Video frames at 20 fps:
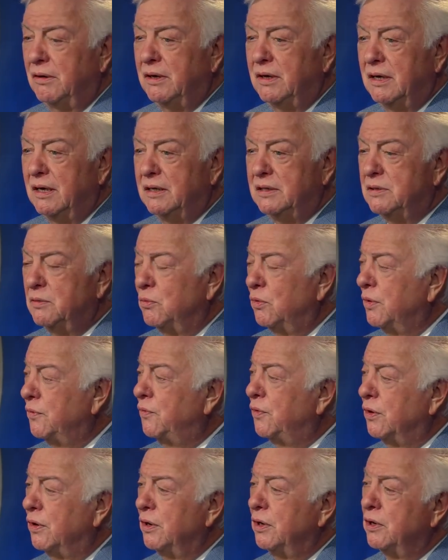And I said, well, if
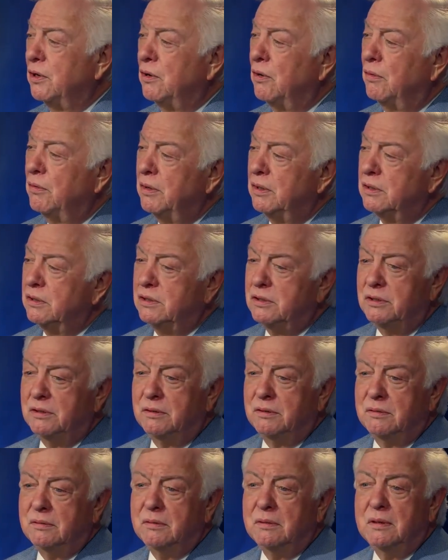you're going to go
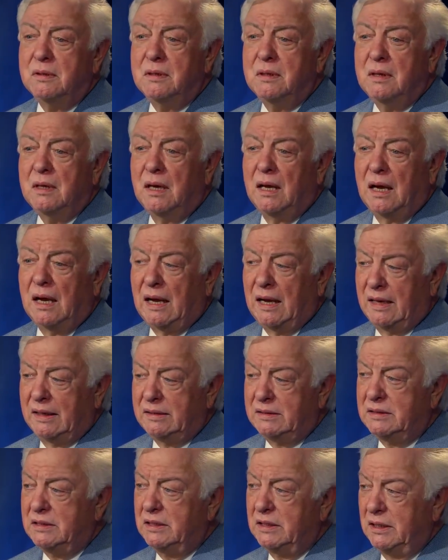into
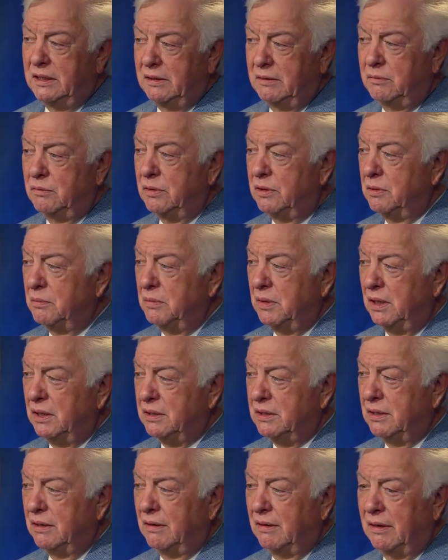IT with the
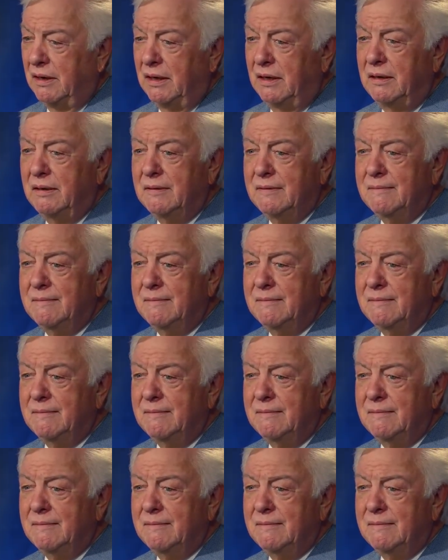military,